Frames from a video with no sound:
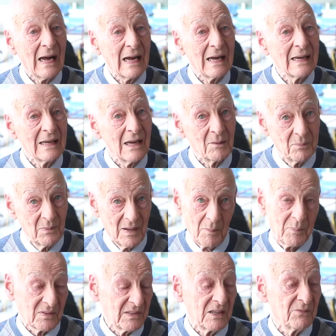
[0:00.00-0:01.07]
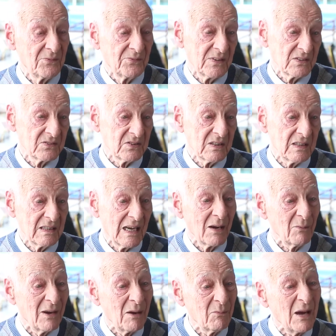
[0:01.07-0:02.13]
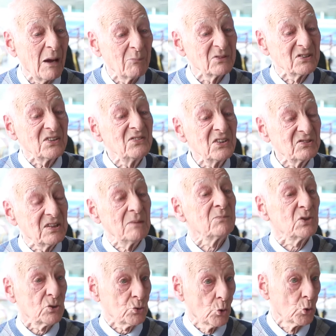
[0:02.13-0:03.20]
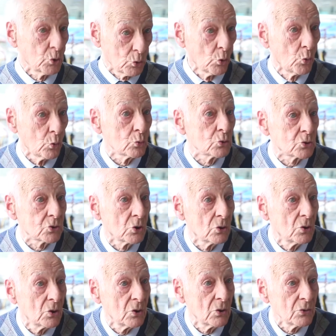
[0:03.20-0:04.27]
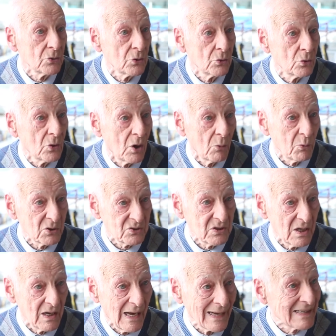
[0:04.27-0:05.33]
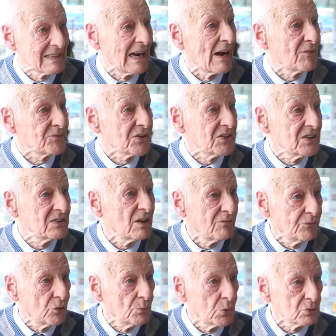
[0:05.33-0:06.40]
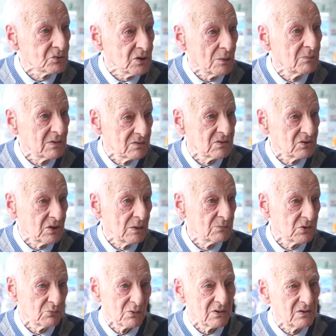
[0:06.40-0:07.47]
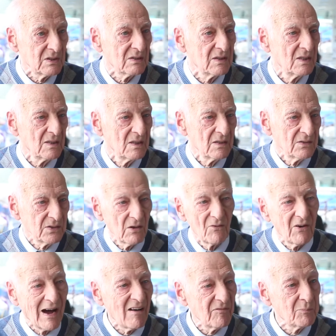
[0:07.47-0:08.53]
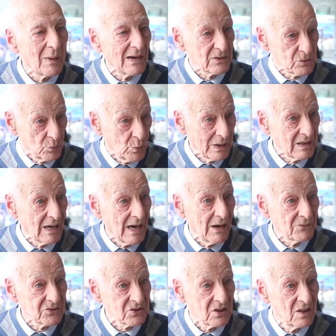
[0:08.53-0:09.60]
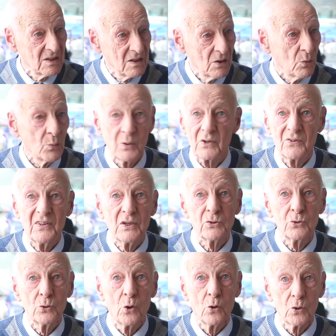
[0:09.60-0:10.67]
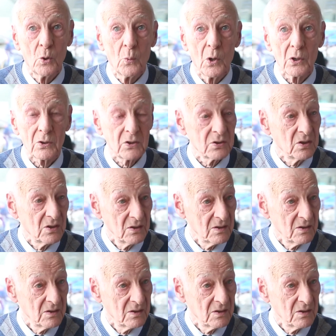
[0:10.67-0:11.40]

I believe that I was in the team to score goals. I wasn't a grafter in the football team. In teams where you have half-backs and wing halves, where they do all the work,